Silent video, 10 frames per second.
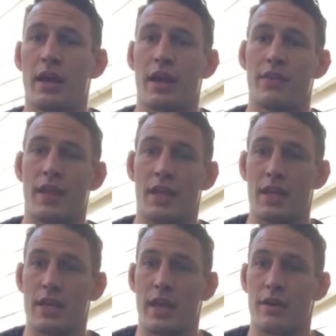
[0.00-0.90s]
and then
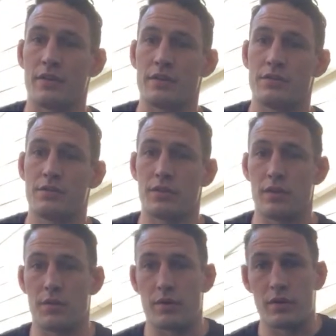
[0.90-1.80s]
inhale into the
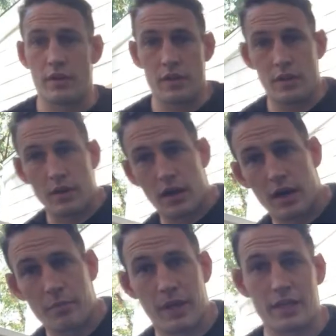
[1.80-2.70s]
lower
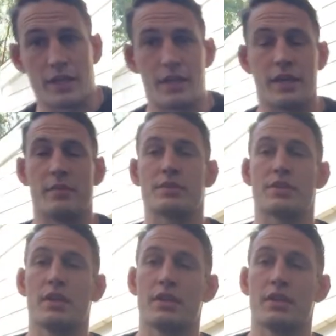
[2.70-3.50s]
belly and hips.